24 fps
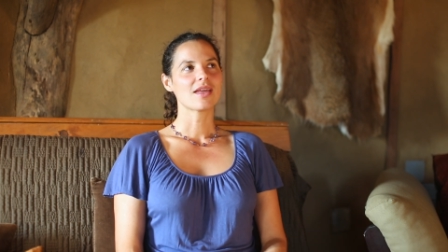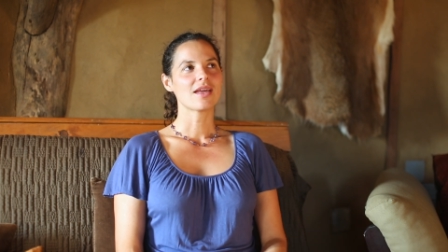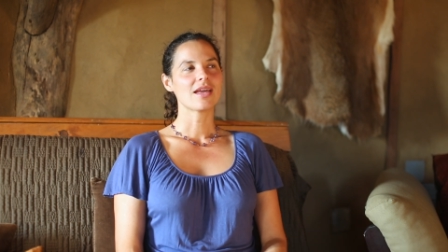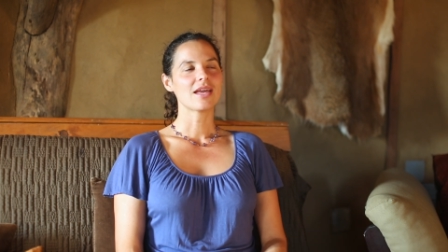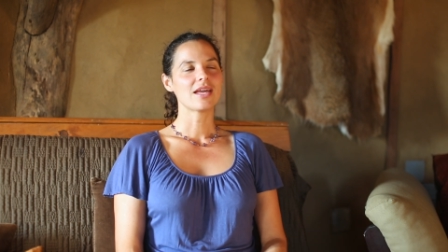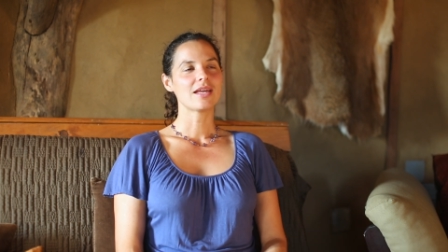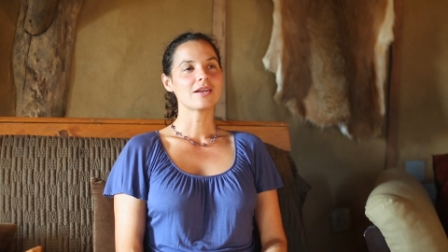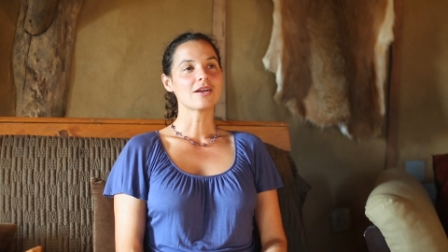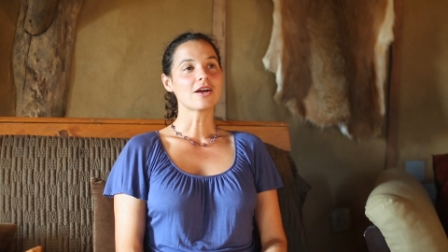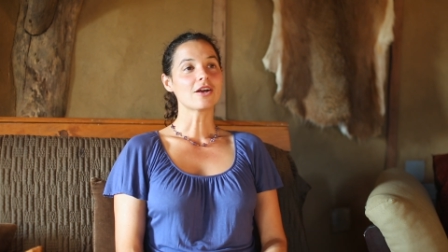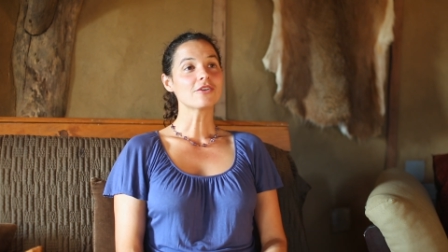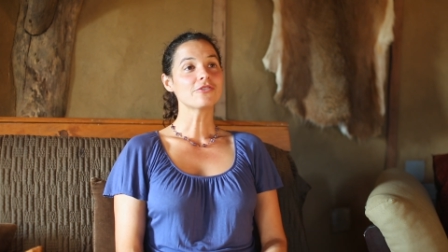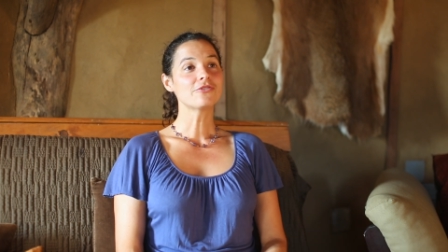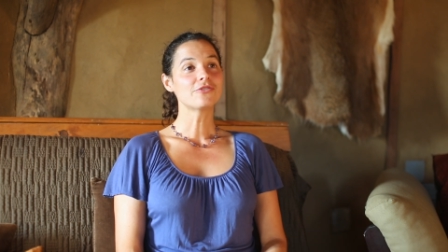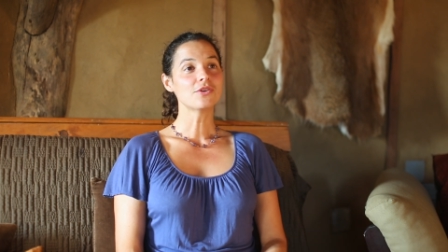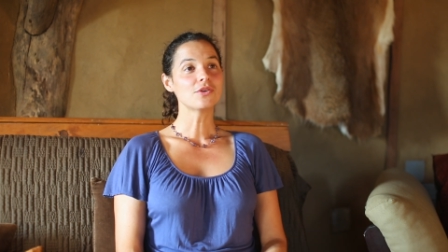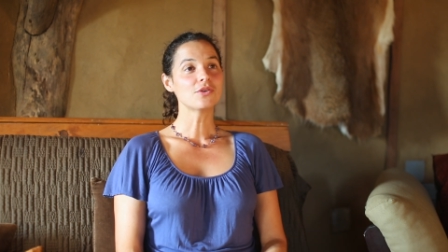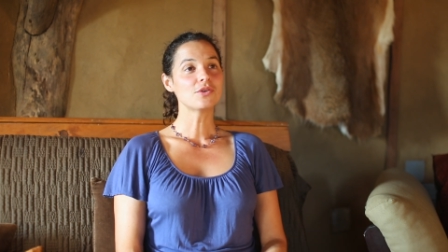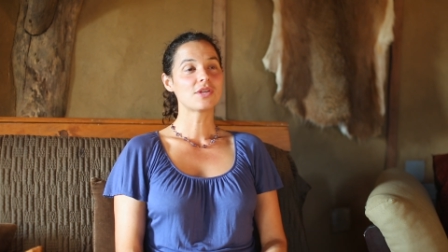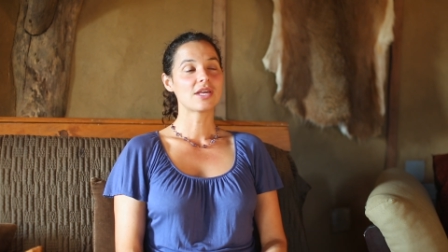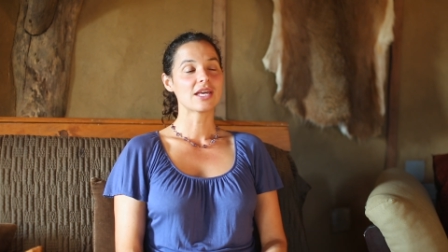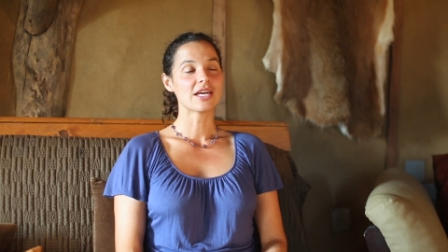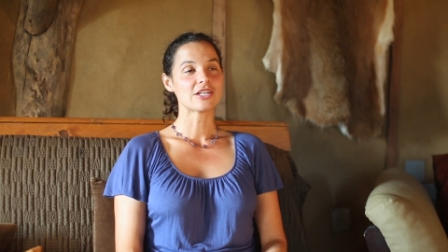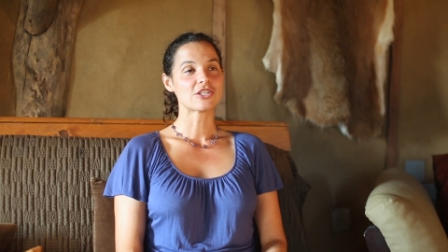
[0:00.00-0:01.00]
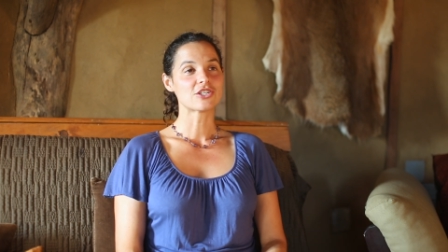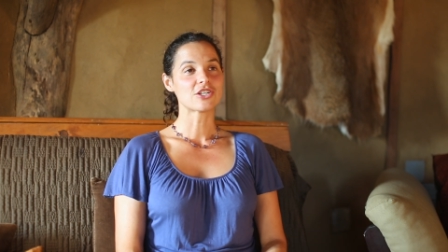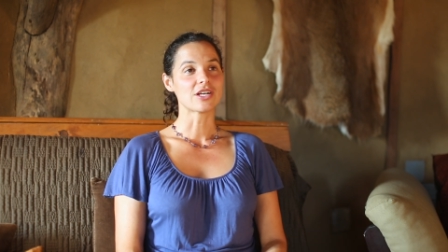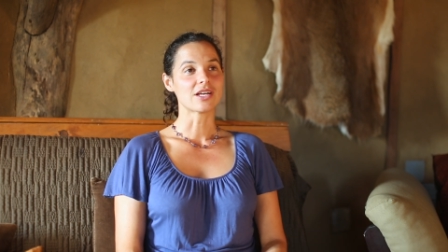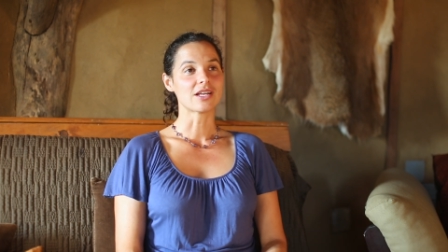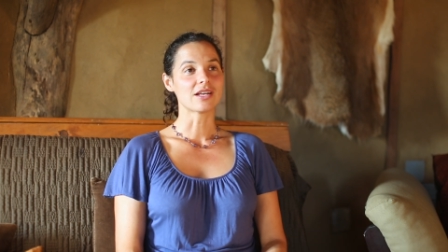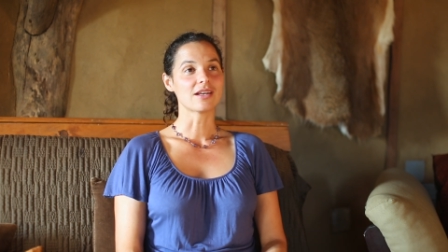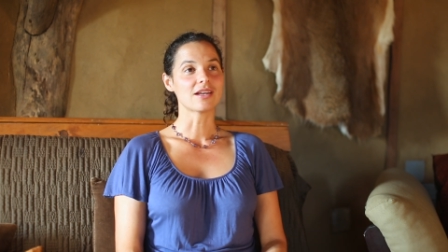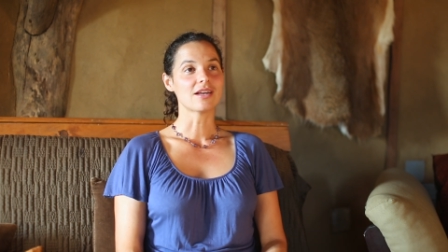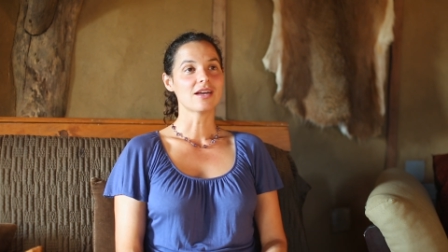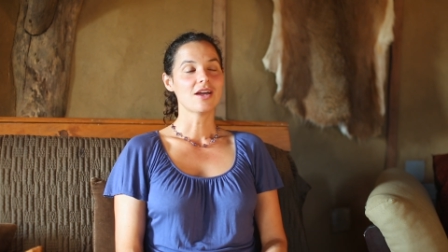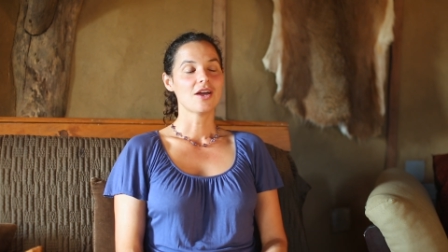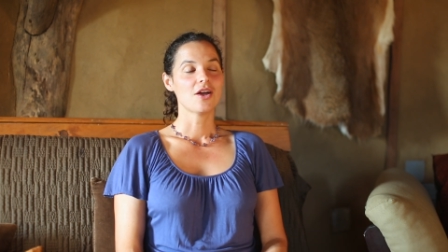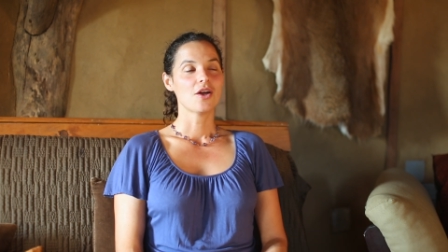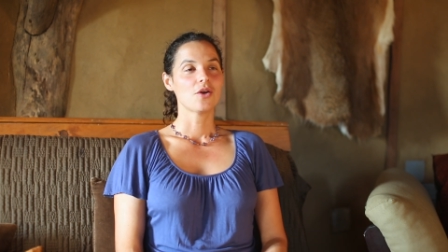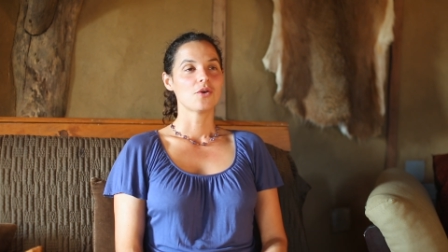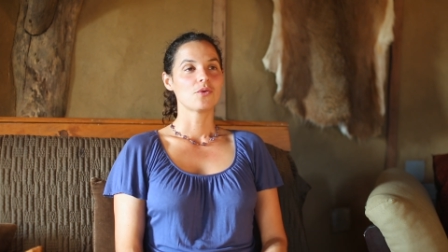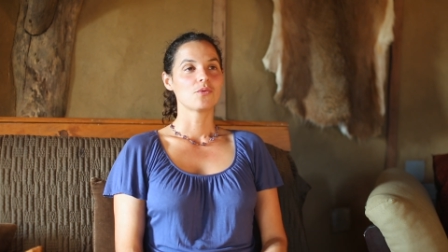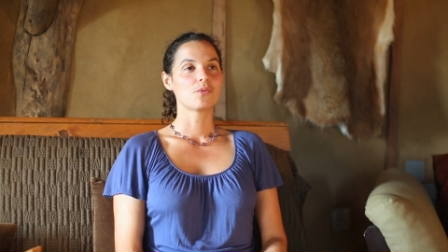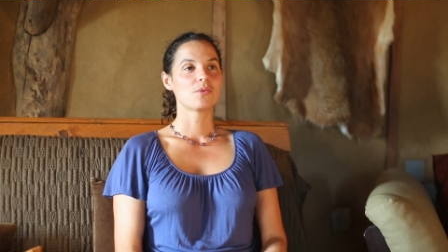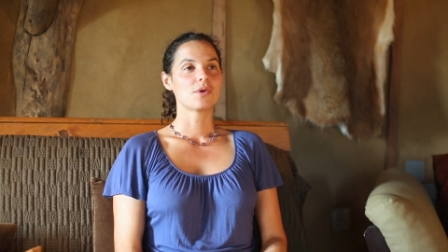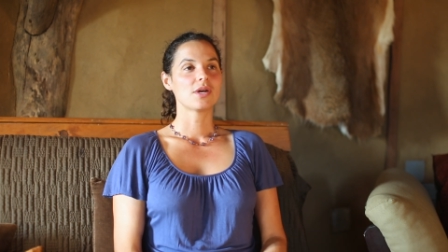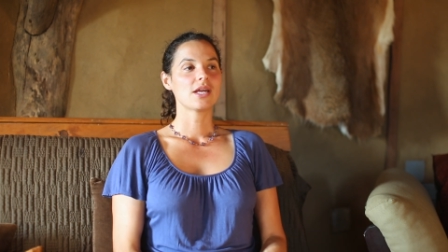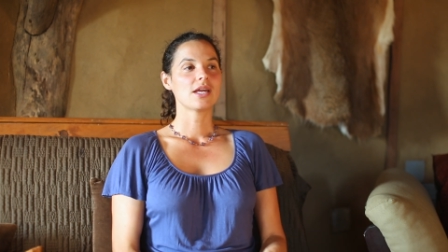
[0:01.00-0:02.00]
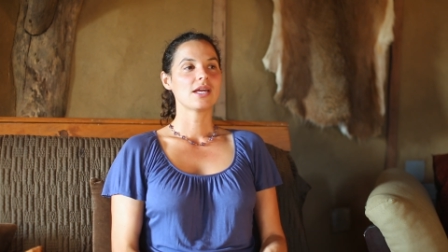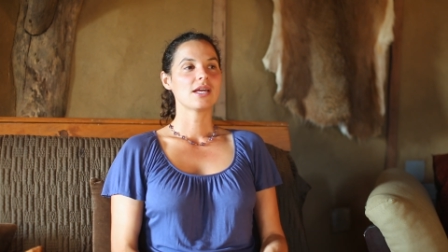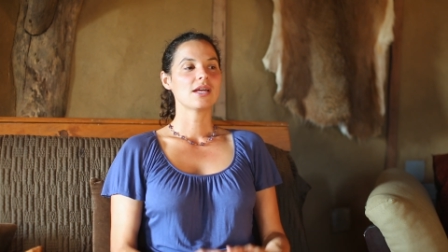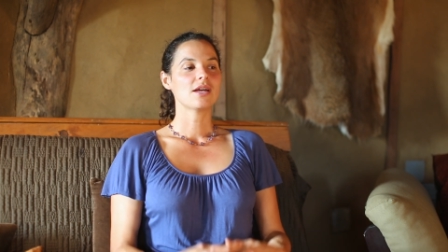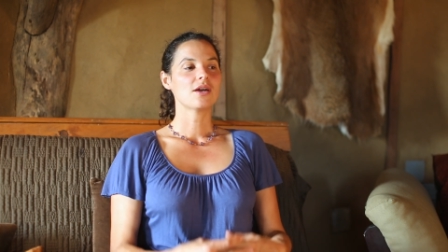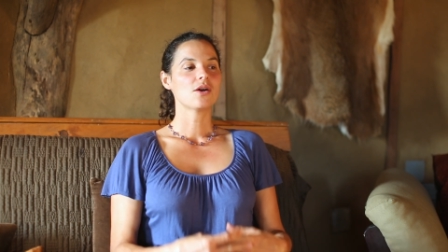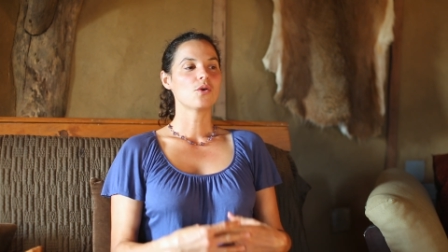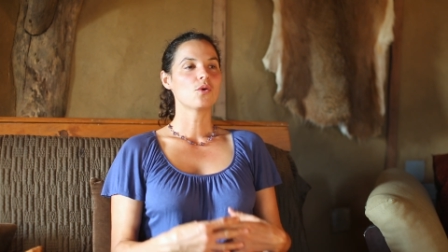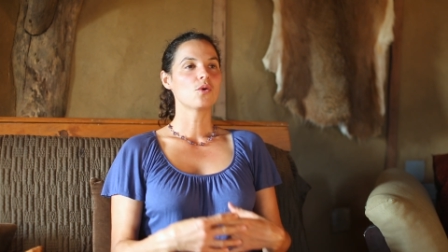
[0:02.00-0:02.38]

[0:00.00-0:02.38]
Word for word: in our food kitchen, we